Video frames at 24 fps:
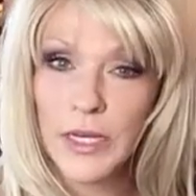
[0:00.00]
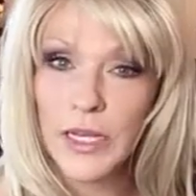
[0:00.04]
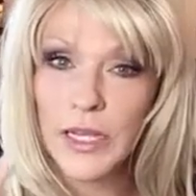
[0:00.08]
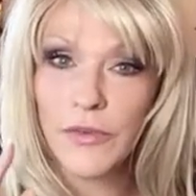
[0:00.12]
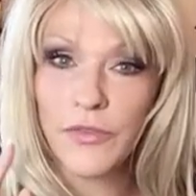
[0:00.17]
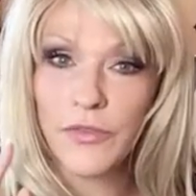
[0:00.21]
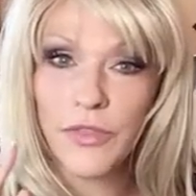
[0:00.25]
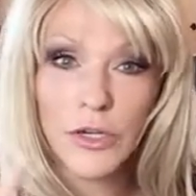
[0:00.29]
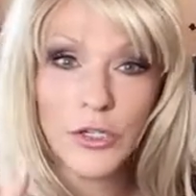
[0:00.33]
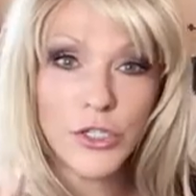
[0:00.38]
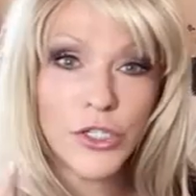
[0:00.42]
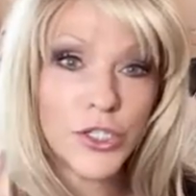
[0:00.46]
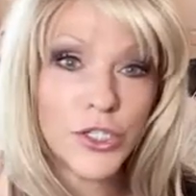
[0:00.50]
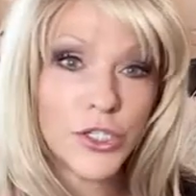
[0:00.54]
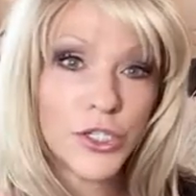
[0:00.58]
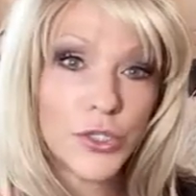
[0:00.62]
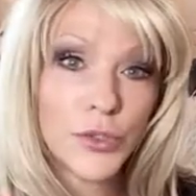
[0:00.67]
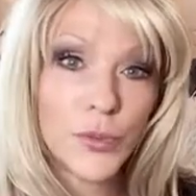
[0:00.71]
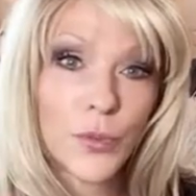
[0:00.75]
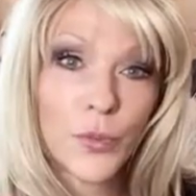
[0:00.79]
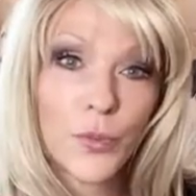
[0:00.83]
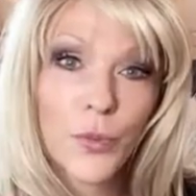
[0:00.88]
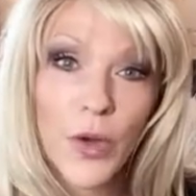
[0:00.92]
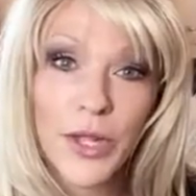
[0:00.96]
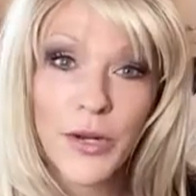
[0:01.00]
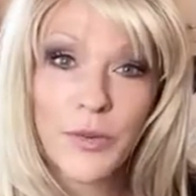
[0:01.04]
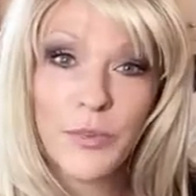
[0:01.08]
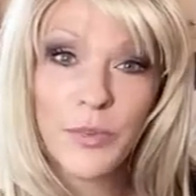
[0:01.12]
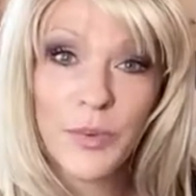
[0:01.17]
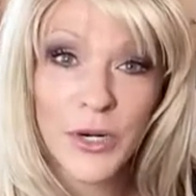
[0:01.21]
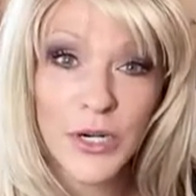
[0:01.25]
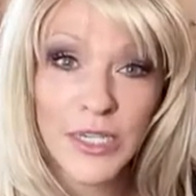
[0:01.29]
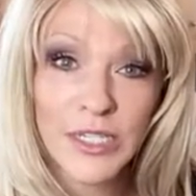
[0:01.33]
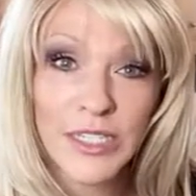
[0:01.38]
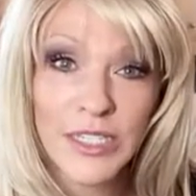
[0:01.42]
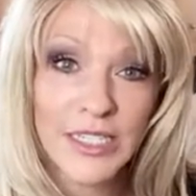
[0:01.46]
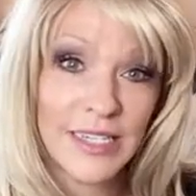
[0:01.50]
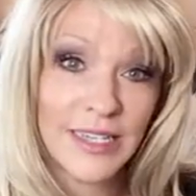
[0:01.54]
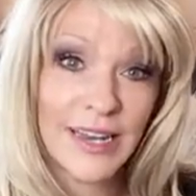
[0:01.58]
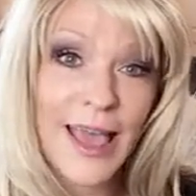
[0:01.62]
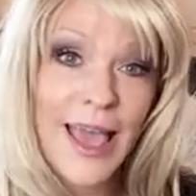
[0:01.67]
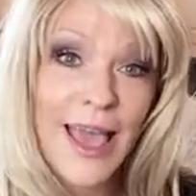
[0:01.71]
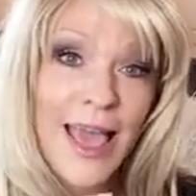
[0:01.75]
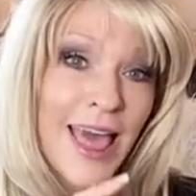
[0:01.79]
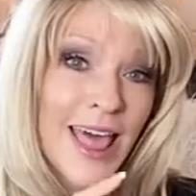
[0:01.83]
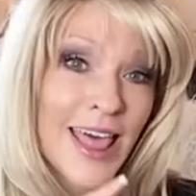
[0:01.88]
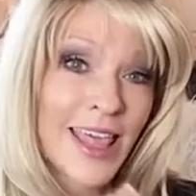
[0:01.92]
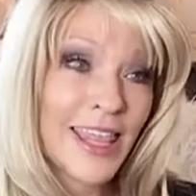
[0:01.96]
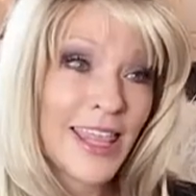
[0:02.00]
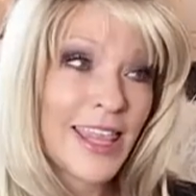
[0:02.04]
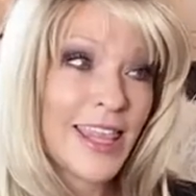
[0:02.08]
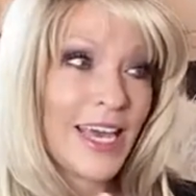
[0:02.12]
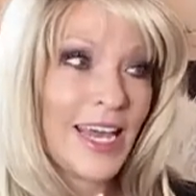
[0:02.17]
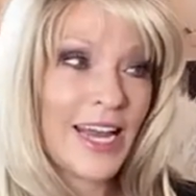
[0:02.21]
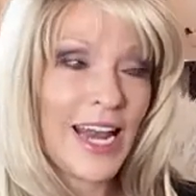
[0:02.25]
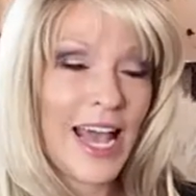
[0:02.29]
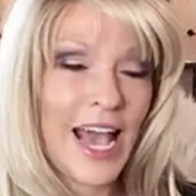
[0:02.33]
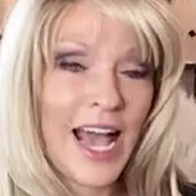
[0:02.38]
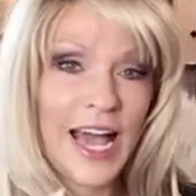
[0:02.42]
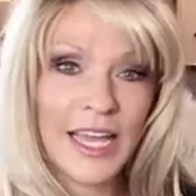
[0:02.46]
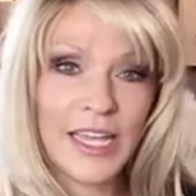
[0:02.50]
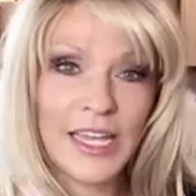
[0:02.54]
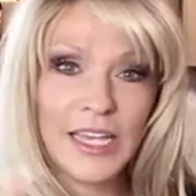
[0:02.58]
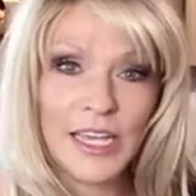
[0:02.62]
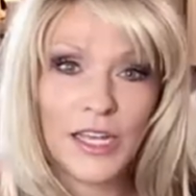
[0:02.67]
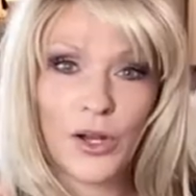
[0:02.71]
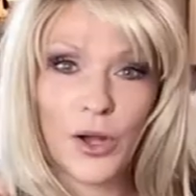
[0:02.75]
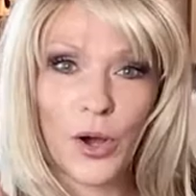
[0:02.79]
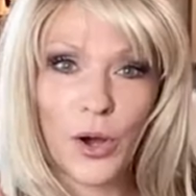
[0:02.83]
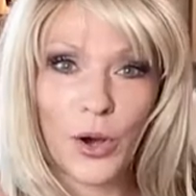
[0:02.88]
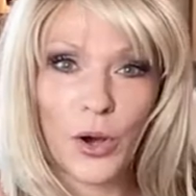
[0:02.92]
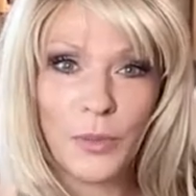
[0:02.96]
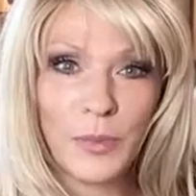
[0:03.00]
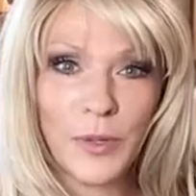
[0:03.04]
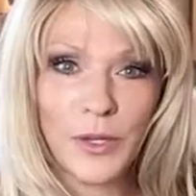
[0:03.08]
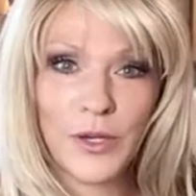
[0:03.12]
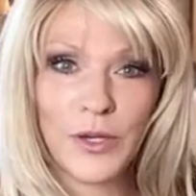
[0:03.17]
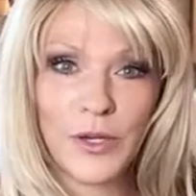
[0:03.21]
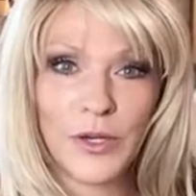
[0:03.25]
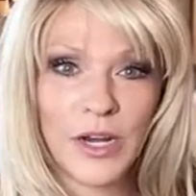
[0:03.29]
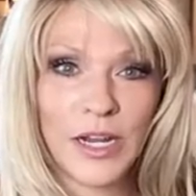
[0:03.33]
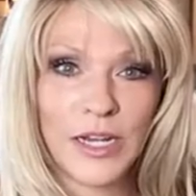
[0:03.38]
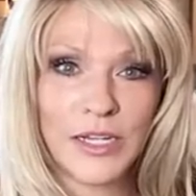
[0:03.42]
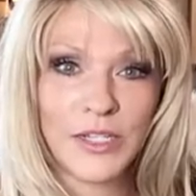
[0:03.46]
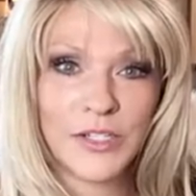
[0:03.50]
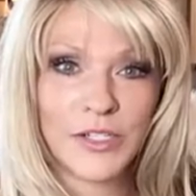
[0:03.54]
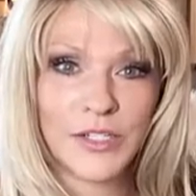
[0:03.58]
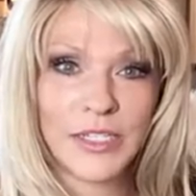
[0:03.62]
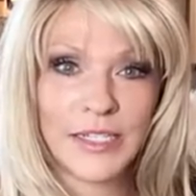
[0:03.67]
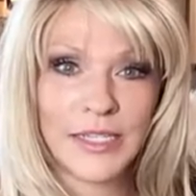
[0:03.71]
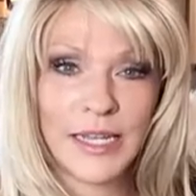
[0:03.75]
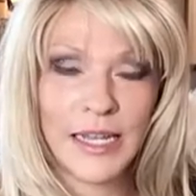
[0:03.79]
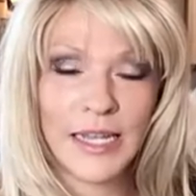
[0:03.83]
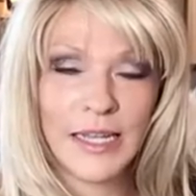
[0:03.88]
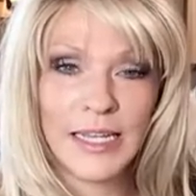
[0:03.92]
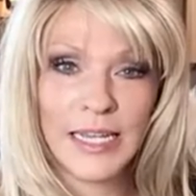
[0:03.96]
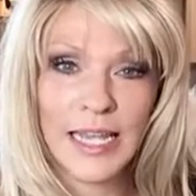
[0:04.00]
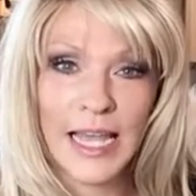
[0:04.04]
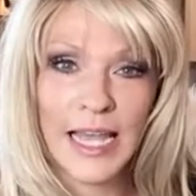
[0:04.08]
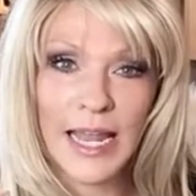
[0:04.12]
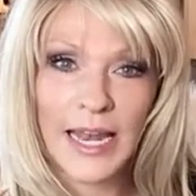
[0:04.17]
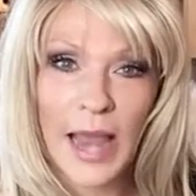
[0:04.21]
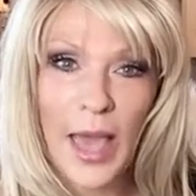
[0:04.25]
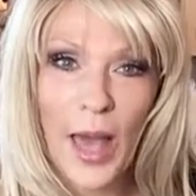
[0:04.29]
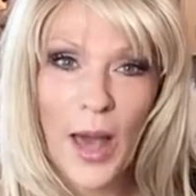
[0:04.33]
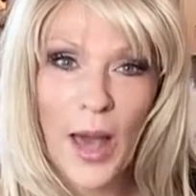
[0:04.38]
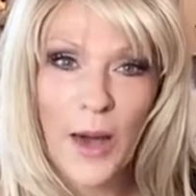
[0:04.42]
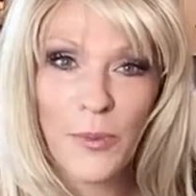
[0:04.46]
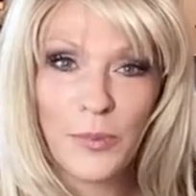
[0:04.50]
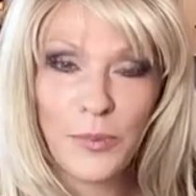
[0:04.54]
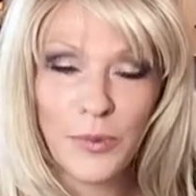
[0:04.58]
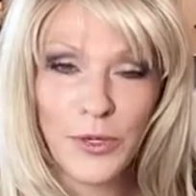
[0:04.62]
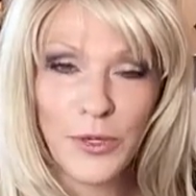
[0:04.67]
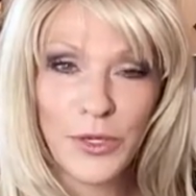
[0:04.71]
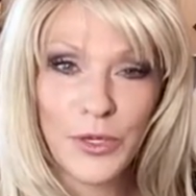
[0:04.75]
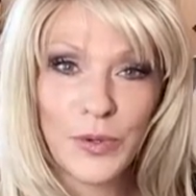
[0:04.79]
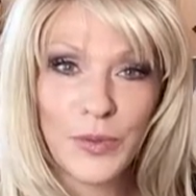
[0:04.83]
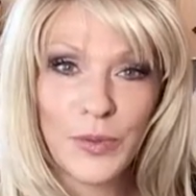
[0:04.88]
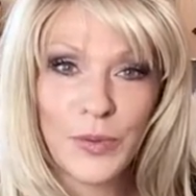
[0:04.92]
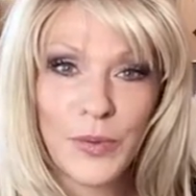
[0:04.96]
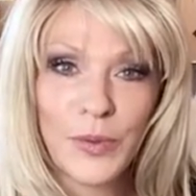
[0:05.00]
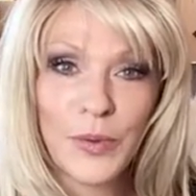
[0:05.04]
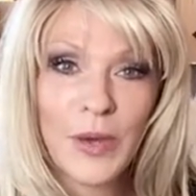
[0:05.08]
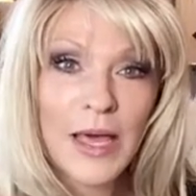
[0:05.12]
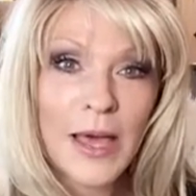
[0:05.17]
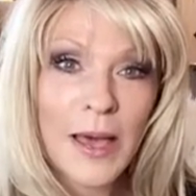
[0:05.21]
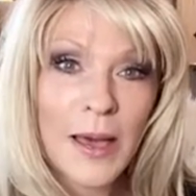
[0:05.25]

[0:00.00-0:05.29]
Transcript: If there's just one person that I can open your understanding and help you